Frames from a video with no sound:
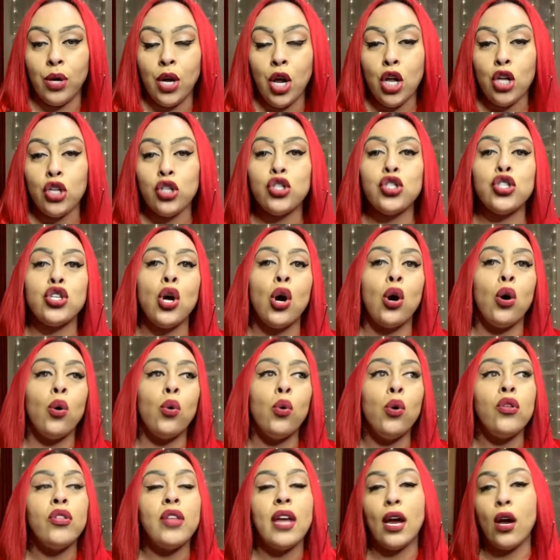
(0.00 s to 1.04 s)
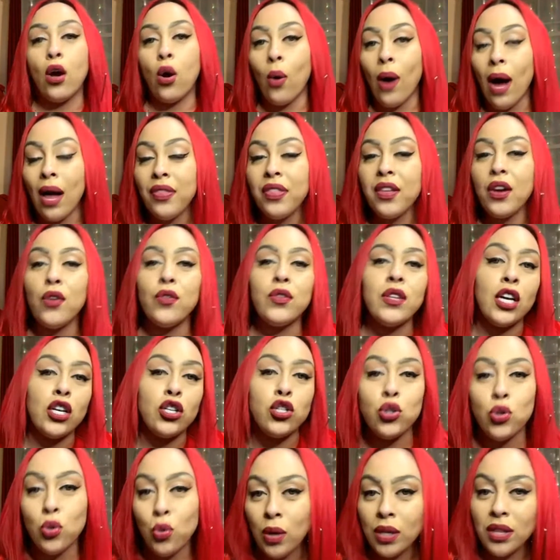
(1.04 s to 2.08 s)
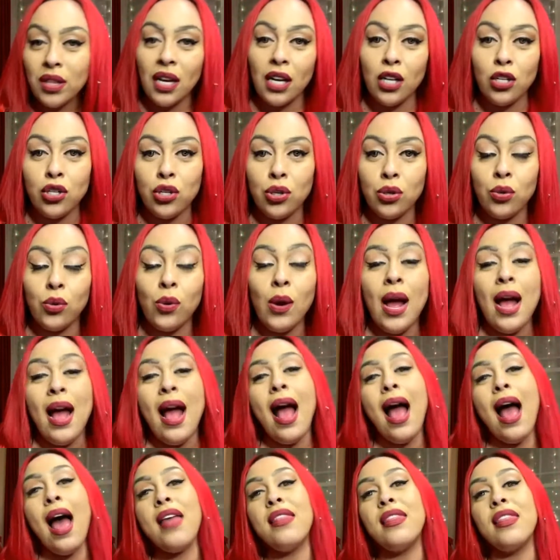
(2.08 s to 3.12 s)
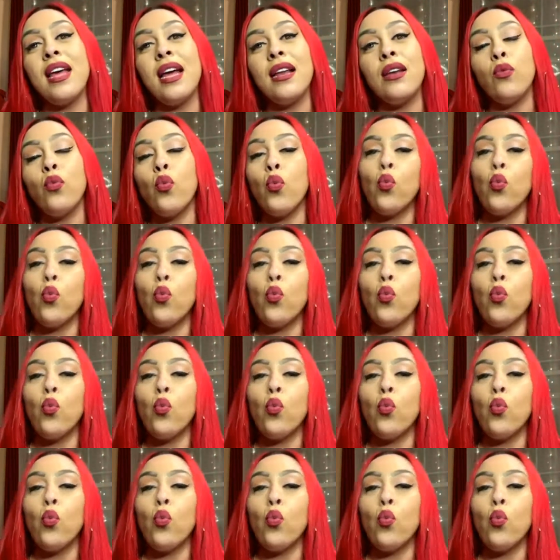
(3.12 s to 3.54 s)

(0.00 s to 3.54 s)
So they go out there and they do what they do, and then